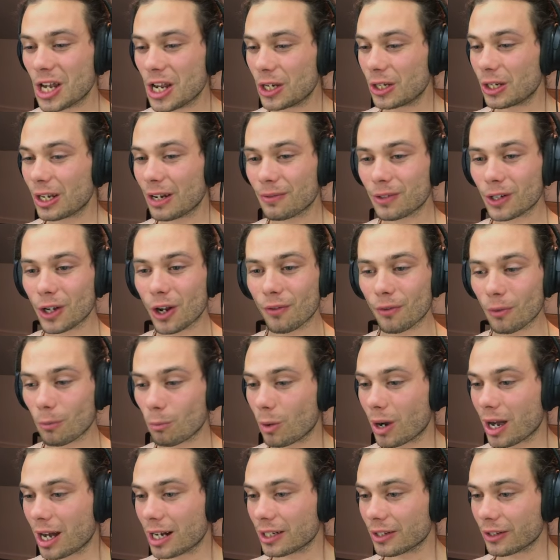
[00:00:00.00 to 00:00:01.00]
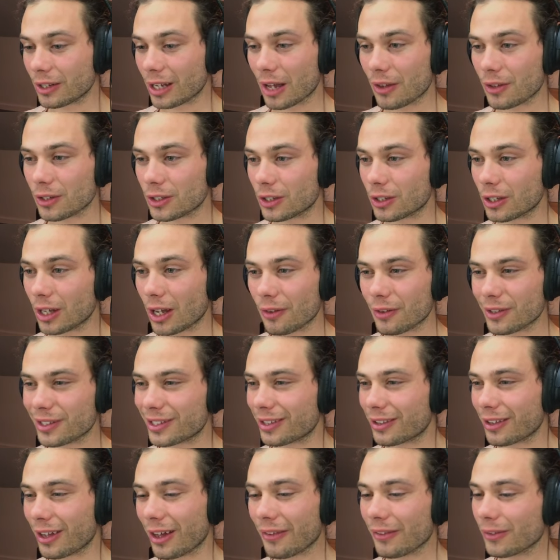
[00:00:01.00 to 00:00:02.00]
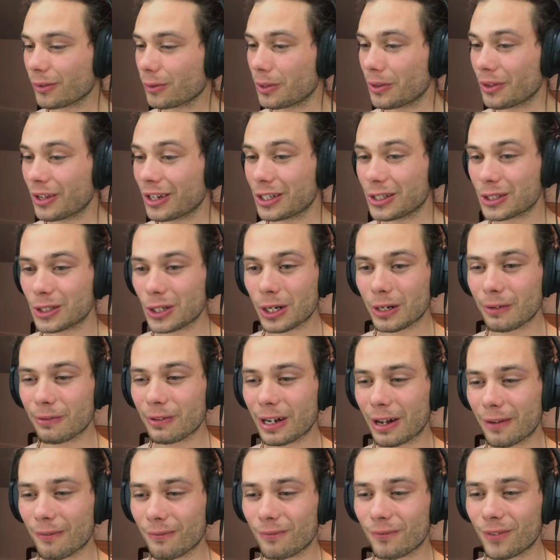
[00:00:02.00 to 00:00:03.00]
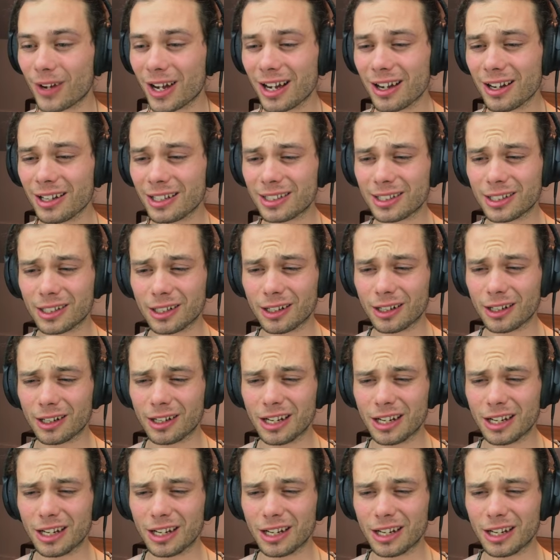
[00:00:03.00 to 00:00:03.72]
you have to go from one to the other to the other to the other, and they just don't even have fast